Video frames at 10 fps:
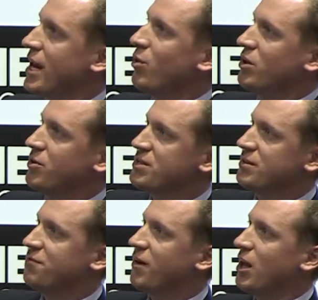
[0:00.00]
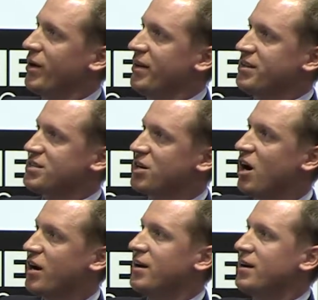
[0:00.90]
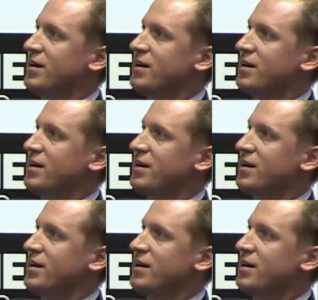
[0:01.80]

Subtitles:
I will use in the following in this talk.